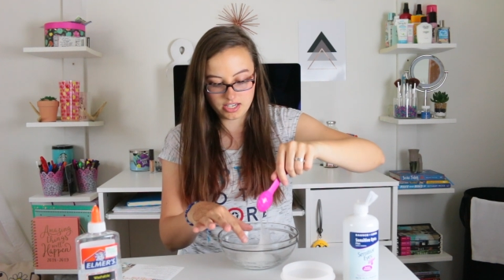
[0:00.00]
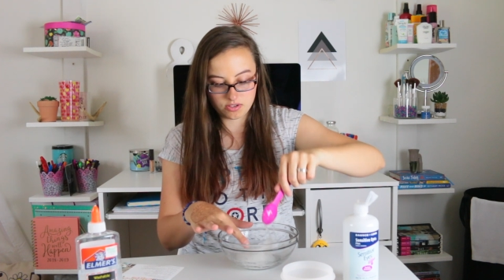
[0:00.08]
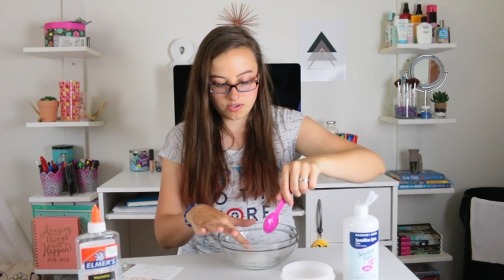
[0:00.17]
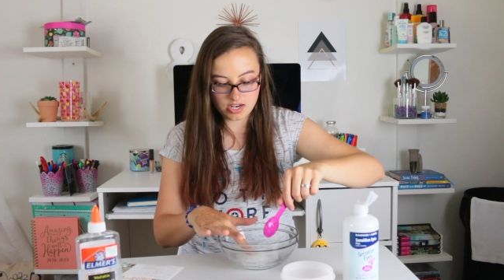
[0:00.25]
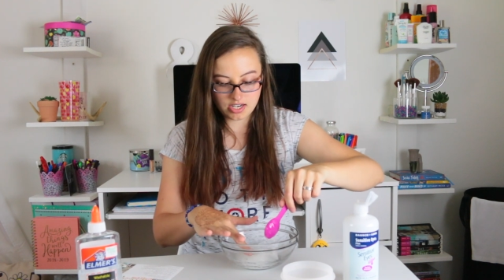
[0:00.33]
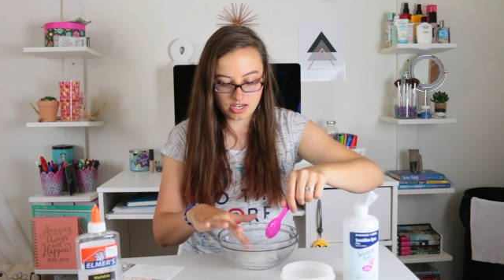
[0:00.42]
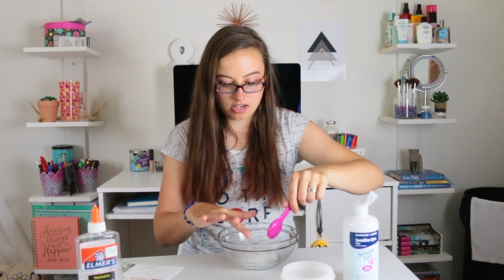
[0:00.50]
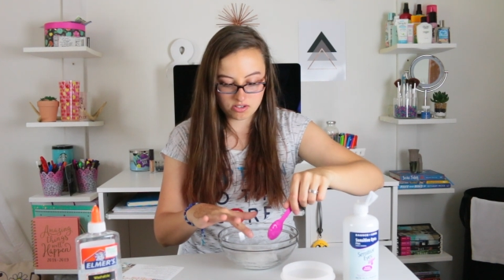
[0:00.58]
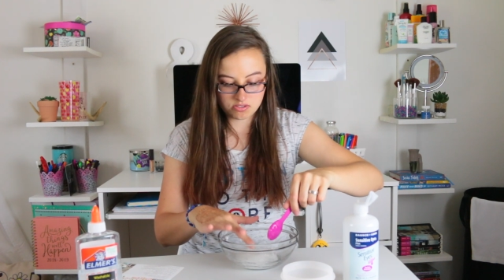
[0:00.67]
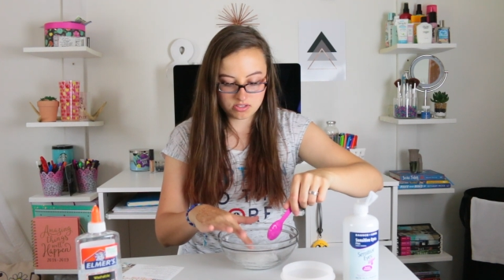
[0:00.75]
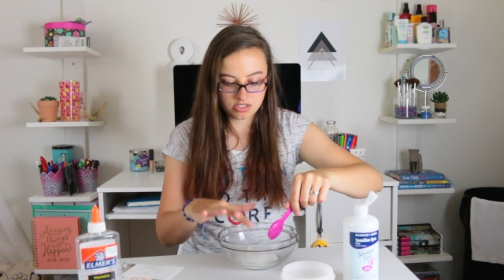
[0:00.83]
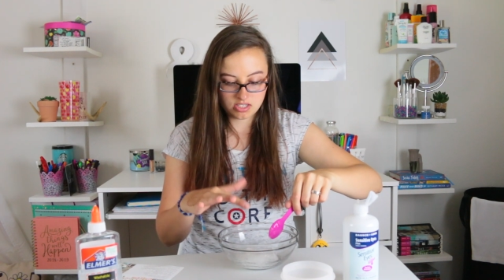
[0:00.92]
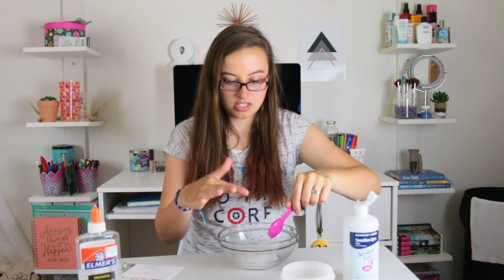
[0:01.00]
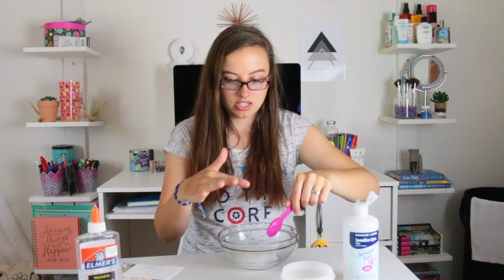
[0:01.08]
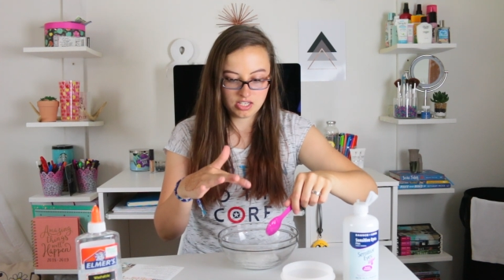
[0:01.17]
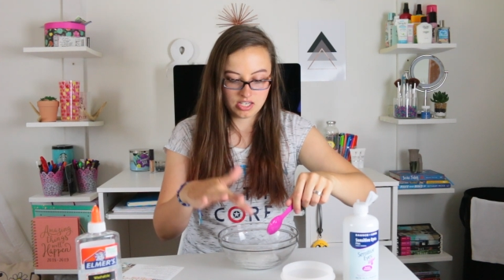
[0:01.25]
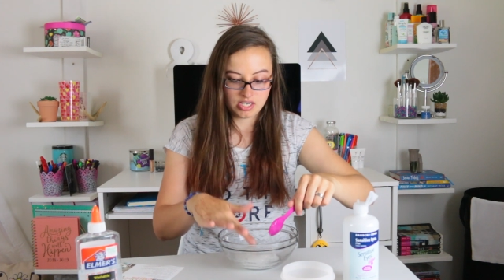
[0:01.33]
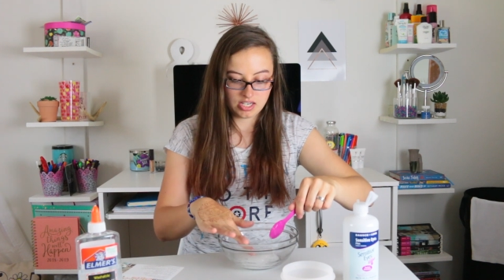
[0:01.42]
Like right now
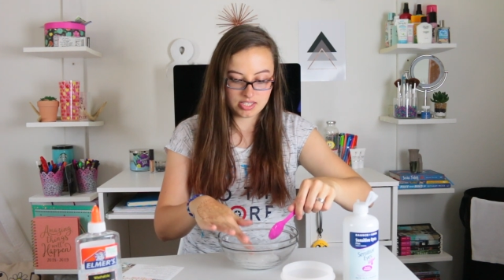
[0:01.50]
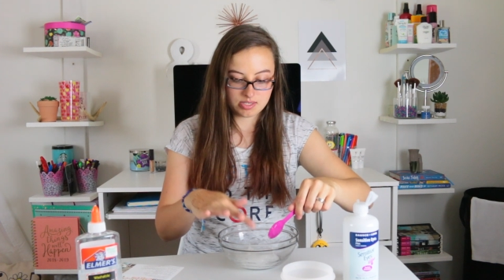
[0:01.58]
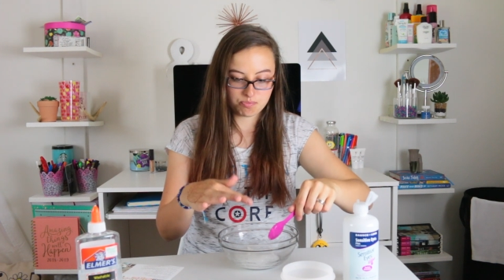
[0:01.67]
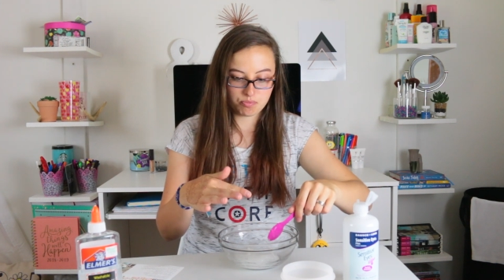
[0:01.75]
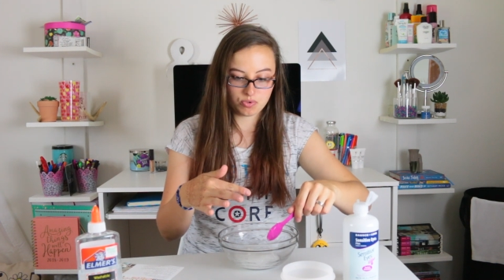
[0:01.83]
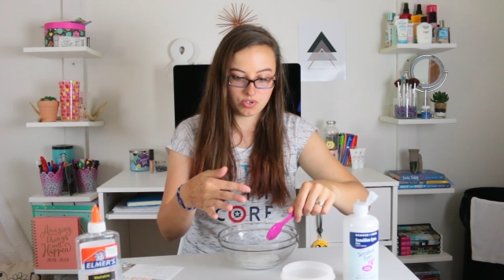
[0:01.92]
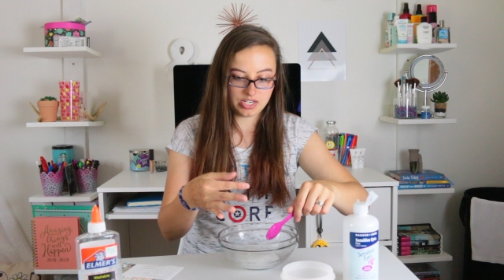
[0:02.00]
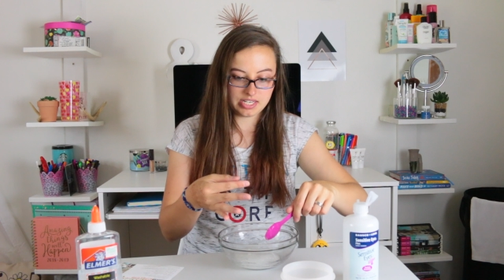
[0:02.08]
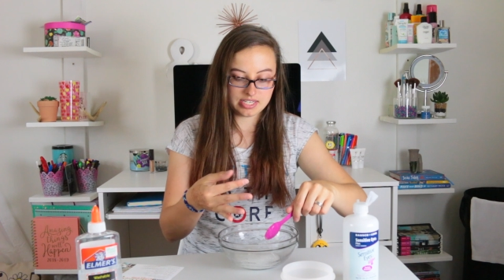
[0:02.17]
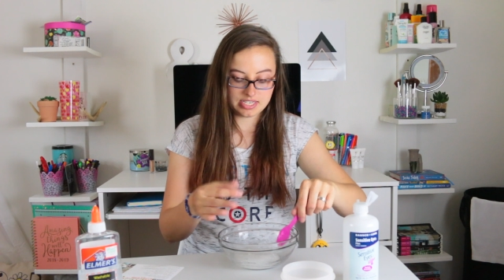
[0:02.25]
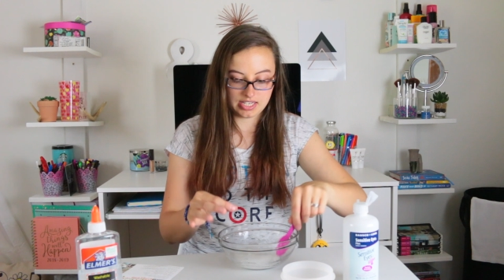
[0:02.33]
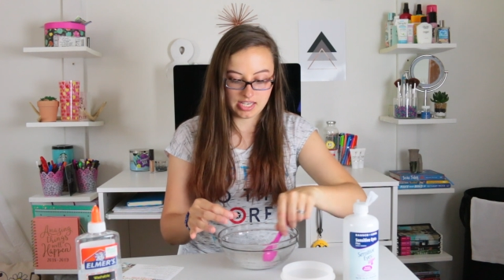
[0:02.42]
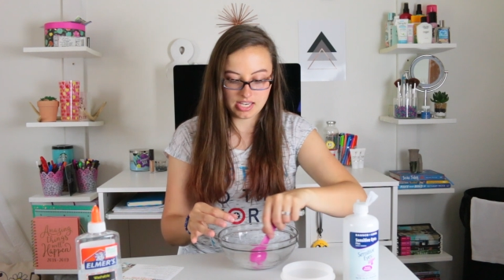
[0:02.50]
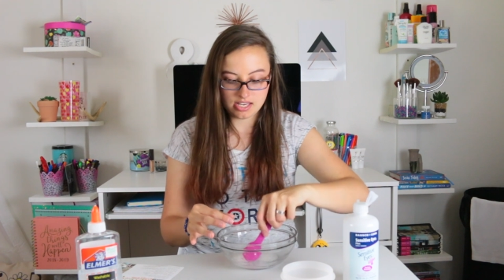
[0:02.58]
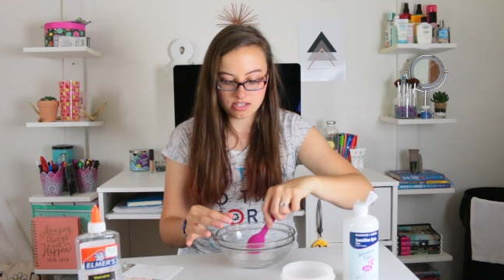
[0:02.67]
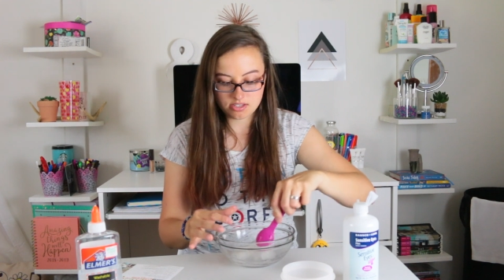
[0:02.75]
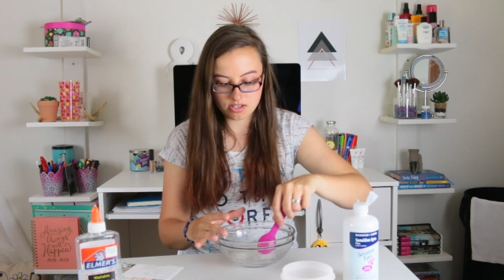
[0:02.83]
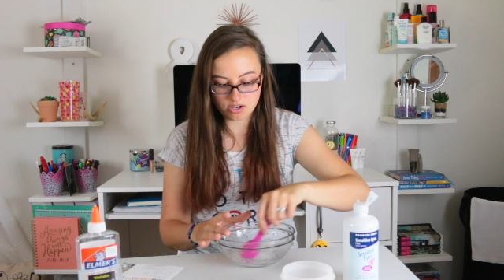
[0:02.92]
it's pretty
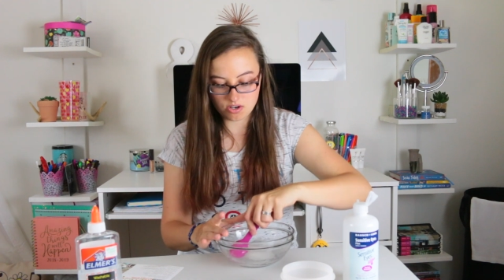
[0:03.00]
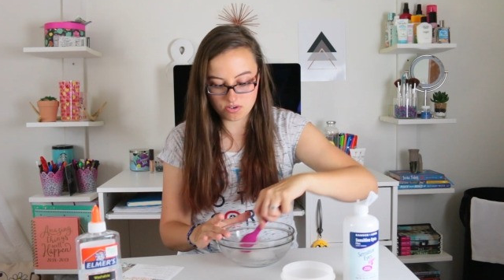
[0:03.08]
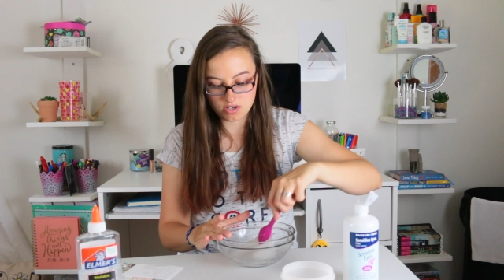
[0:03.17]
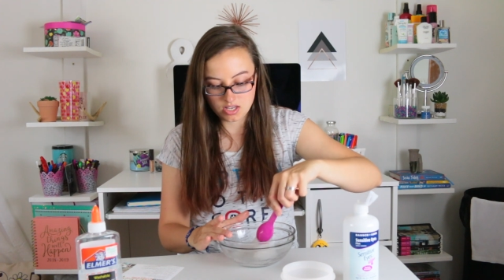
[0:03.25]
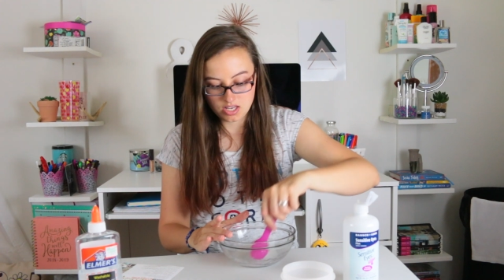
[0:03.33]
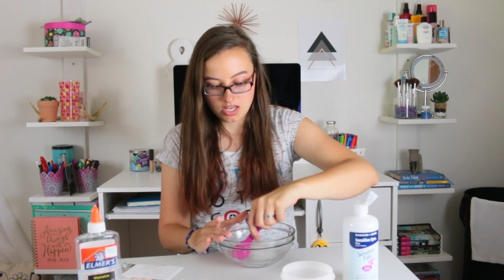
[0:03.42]
sticky, so